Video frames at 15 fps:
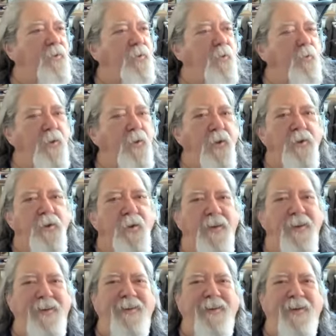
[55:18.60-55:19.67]
with
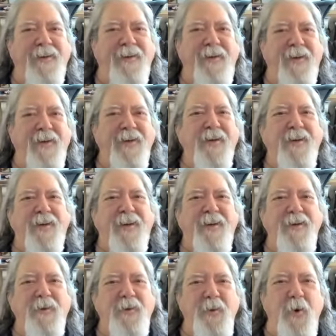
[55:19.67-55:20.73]

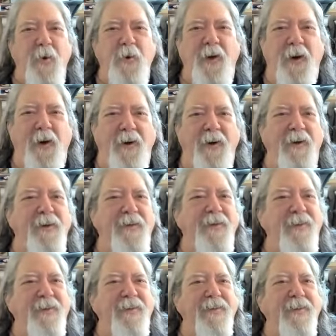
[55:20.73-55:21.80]
his sonar.
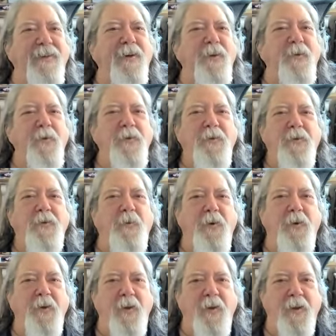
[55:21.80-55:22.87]
What's the
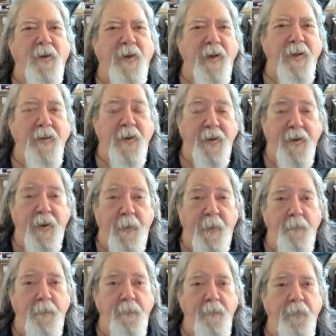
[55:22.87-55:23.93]
world look like to them?